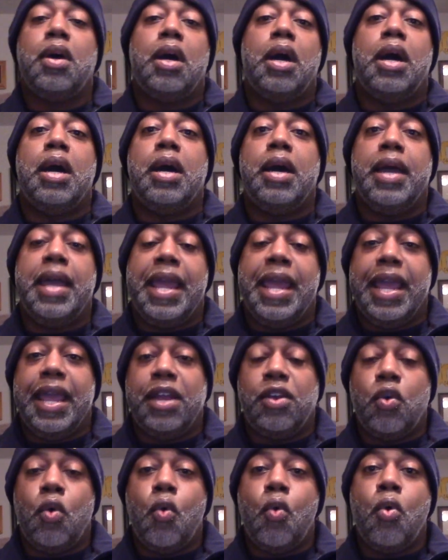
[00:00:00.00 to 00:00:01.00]

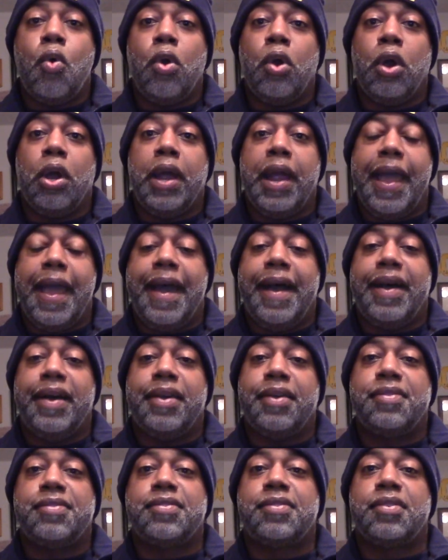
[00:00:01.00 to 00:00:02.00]
and or
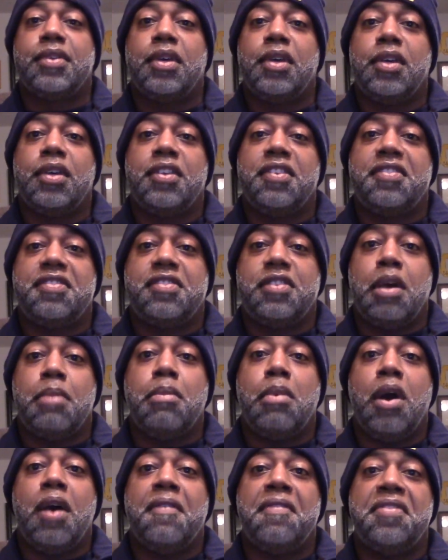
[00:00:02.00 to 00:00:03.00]
has
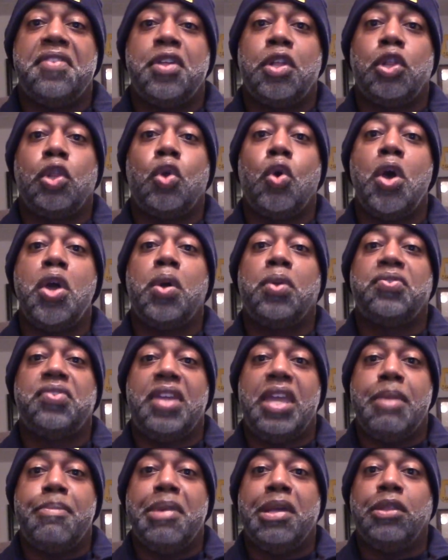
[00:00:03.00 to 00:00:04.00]
some of the
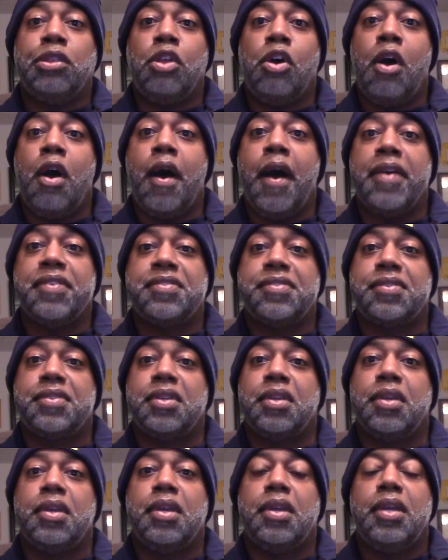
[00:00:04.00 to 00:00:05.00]
loyalty been lost
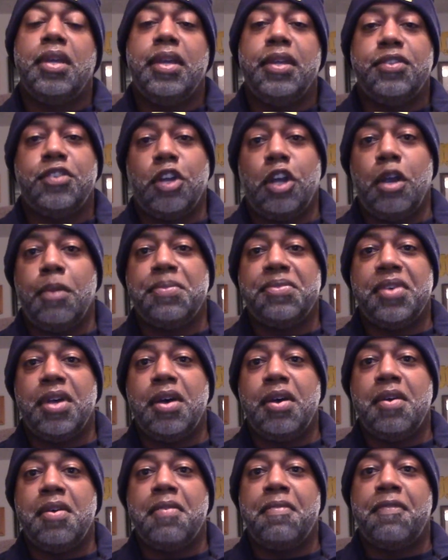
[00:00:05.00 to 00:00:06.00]
in terms
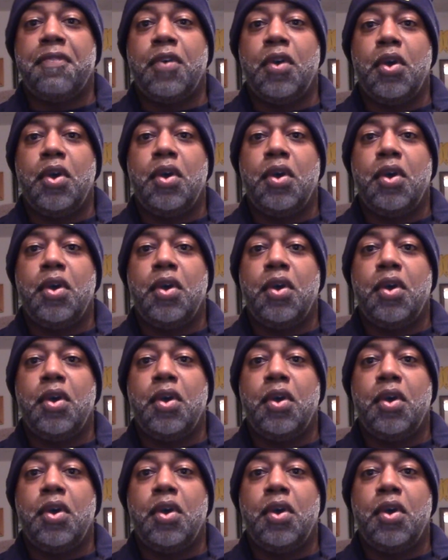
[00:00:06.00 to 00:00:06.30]
of